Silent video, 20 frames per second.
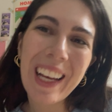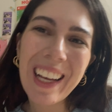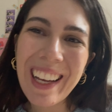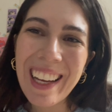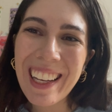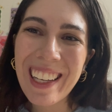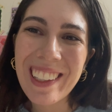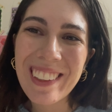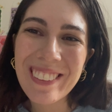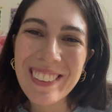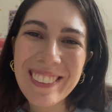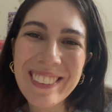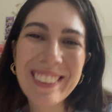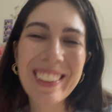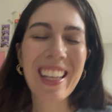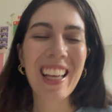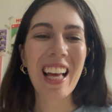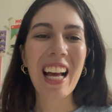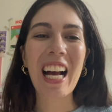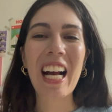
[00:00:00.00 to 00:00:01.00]
Hello.
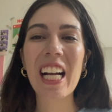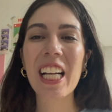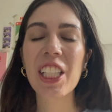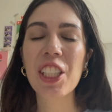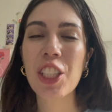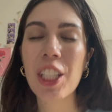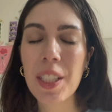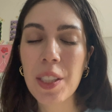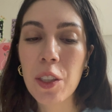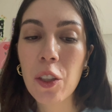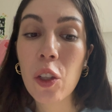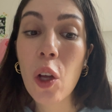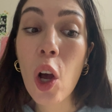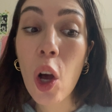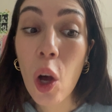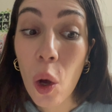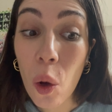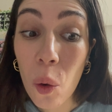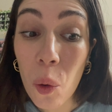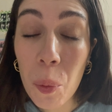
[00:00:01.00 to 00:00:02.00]
I just got
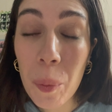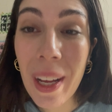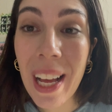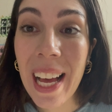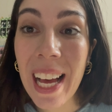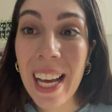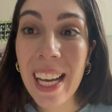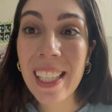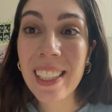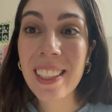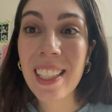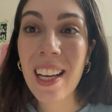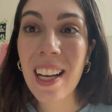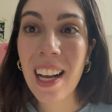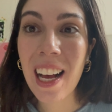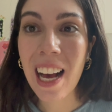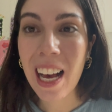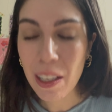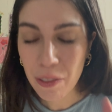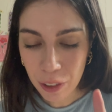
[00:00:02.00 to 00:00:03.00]
home and
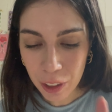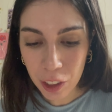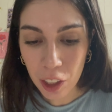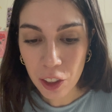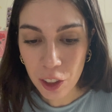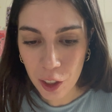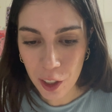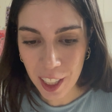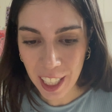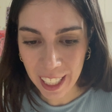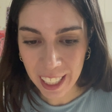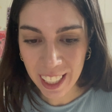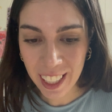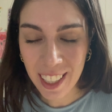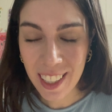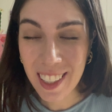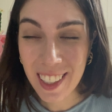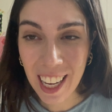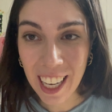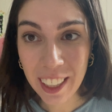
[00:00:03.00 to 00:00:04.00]
I forgot to say,
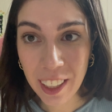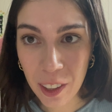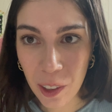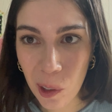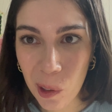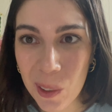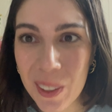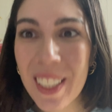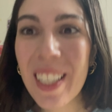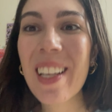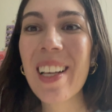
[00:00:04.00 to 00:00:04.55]
side note,